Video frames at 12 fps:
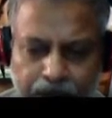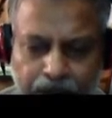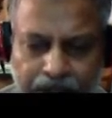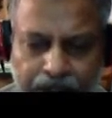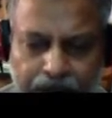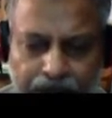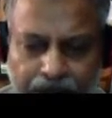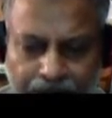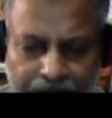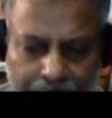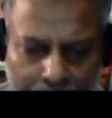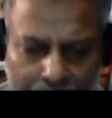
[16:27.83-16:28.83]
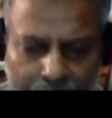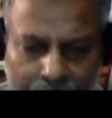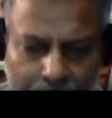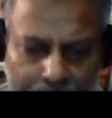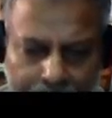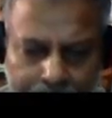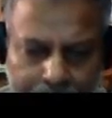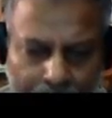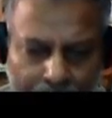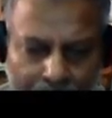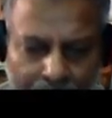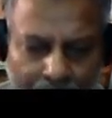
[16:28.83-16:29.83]
frequent failures.
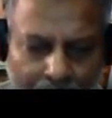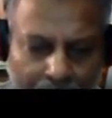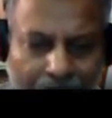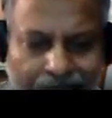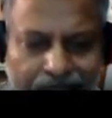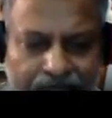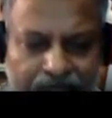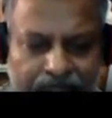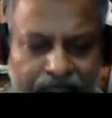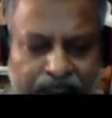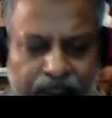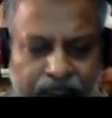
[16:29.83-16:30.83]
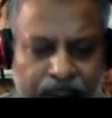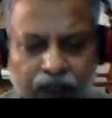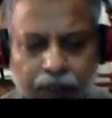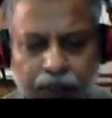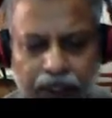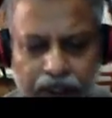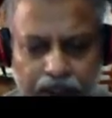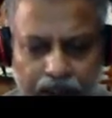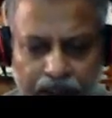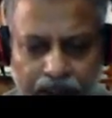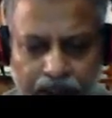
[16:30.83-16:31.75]
Cost and ease of operation.